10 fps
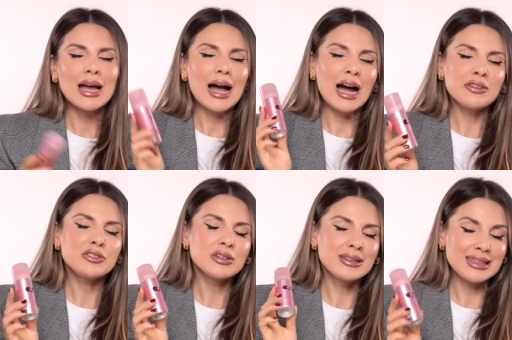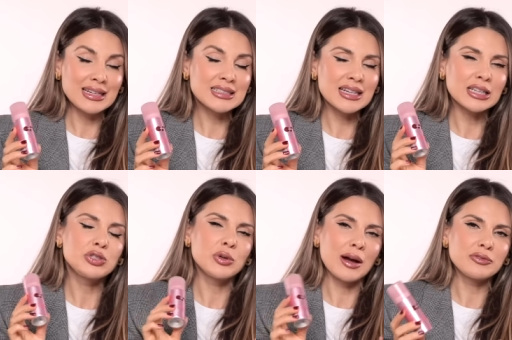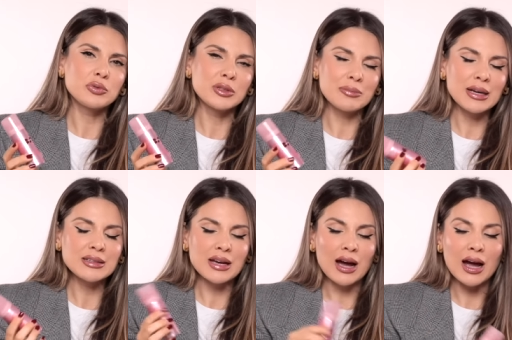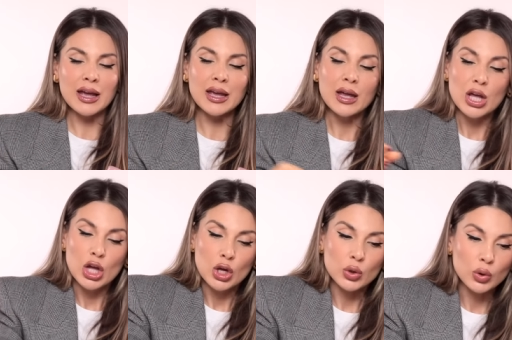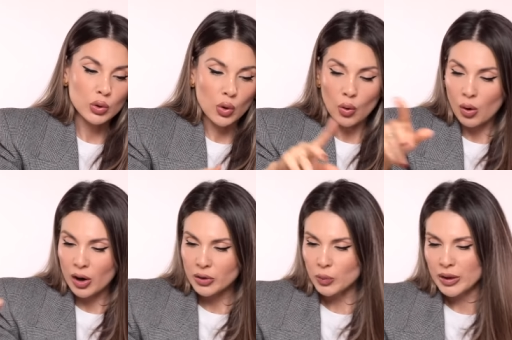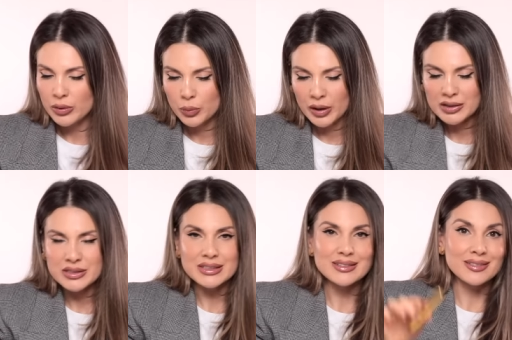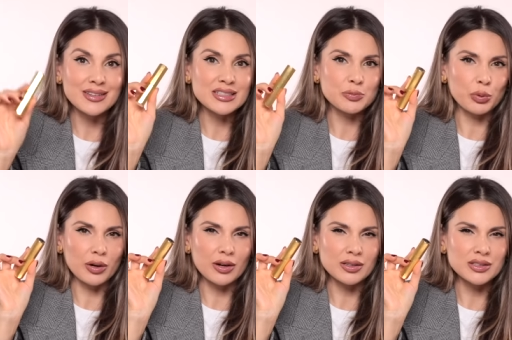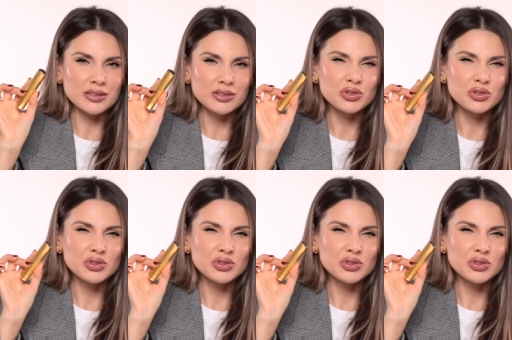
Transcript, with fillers: After this, I do have to admit, I go on with, where is it? This product.